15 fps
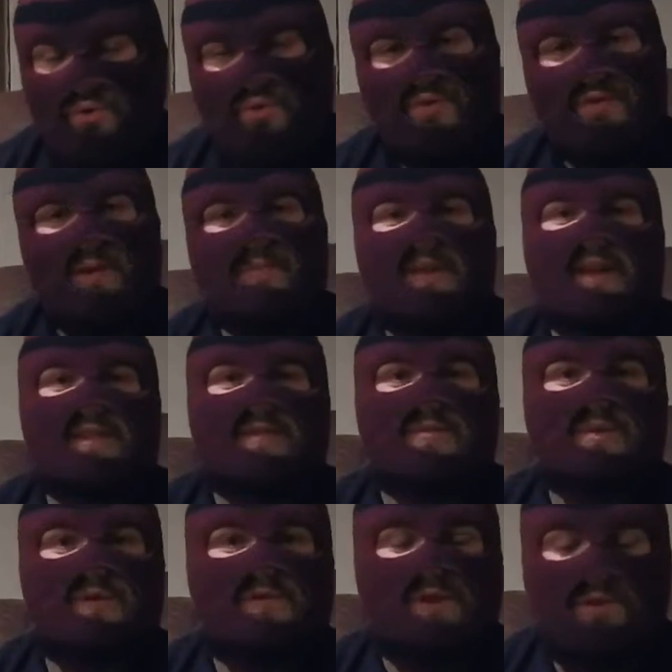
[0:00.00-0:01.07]
Core Updates and
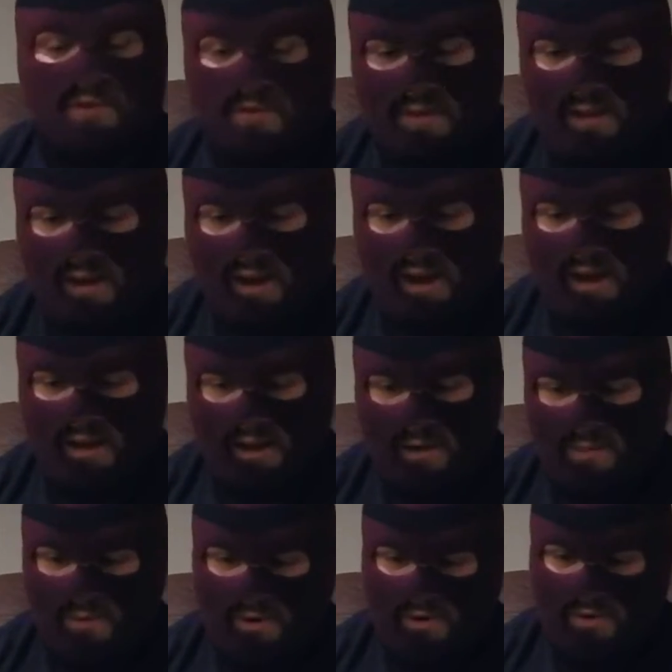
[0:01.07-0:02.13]
Reviews. Tonight
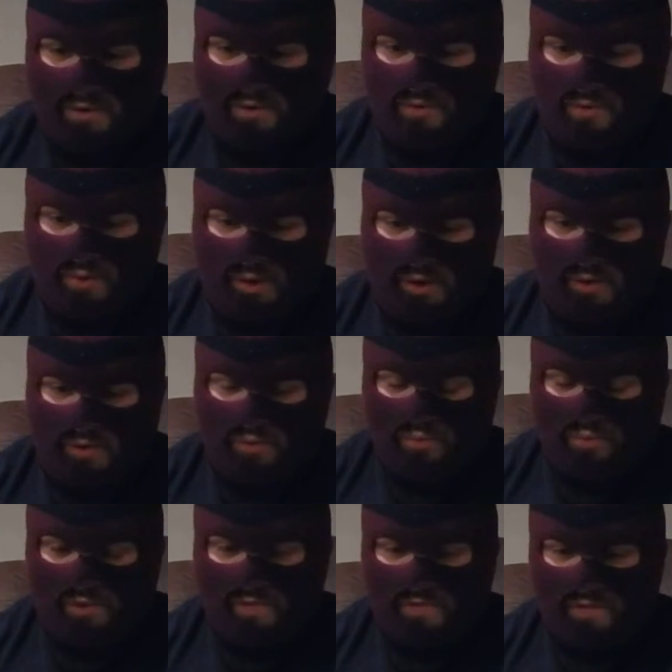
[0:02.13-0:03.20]
I'm going to do a quick
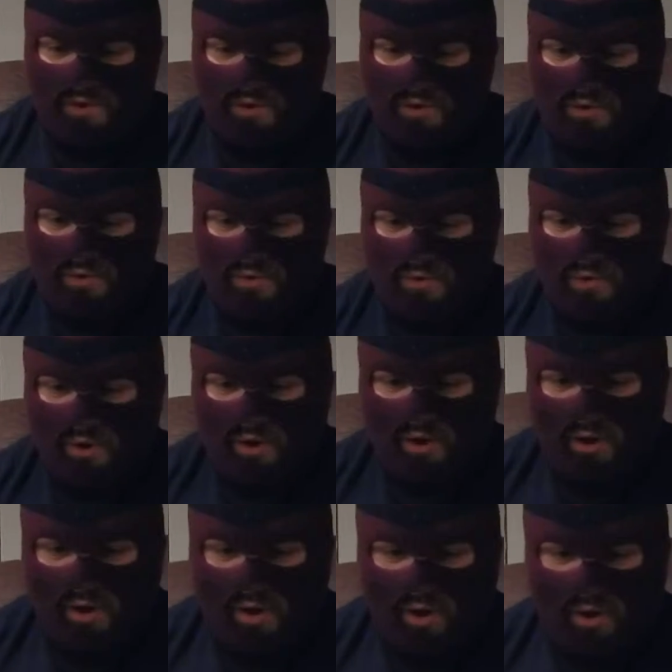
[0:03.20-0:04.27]
review
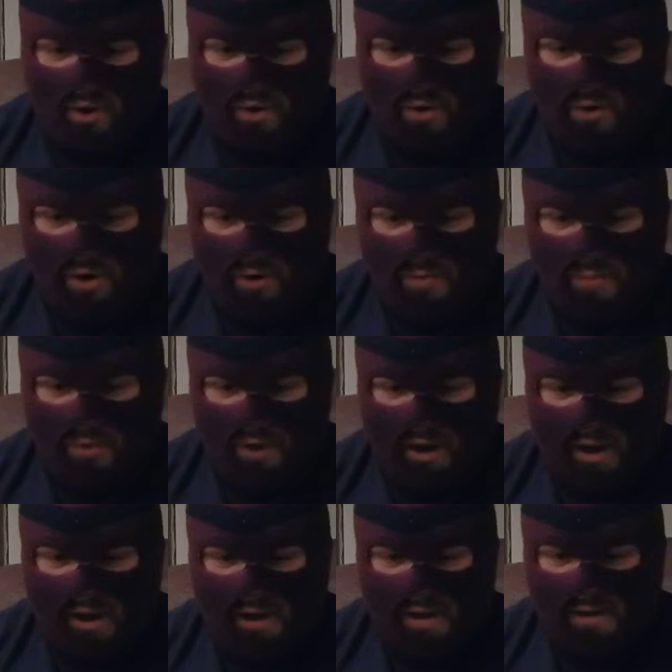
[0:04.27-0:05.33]
on
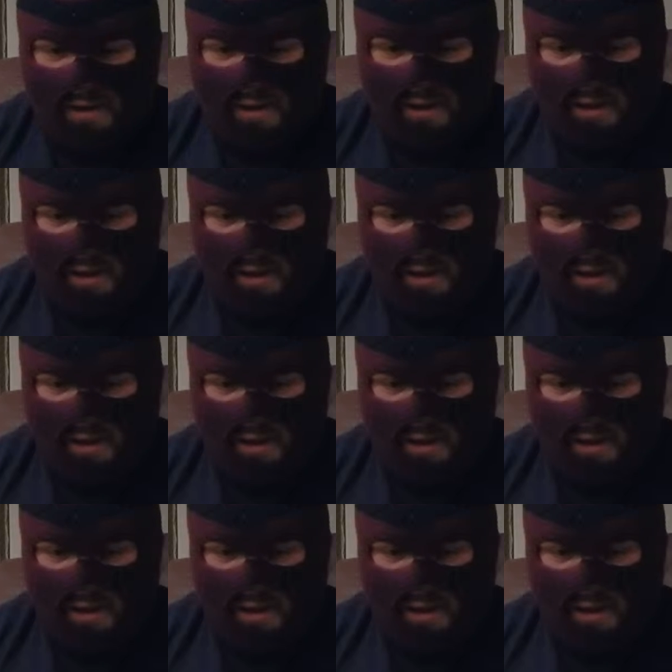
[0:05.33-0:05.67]
Brian